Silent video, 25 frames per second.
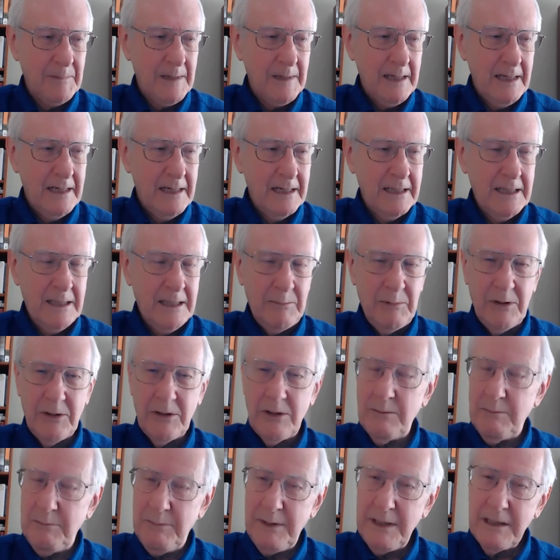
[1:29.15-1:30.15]
And a couple of
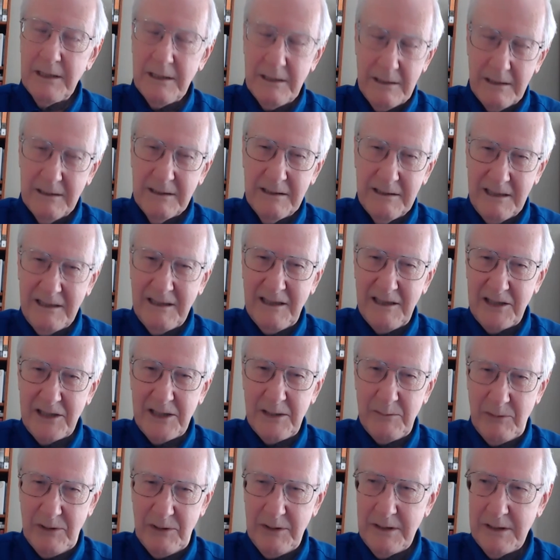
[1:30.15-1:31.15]
their big
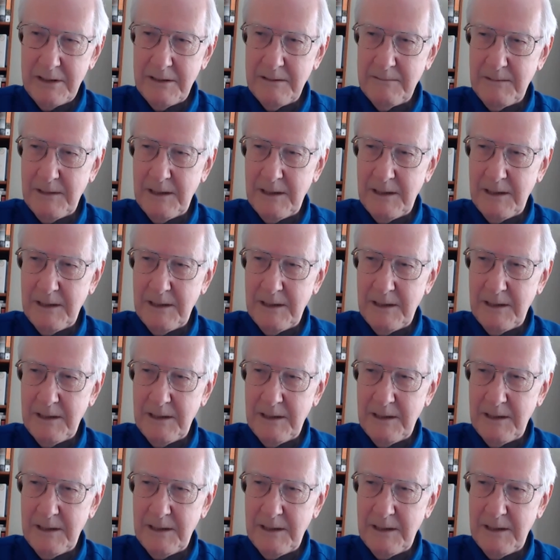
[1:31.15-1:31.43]
customers,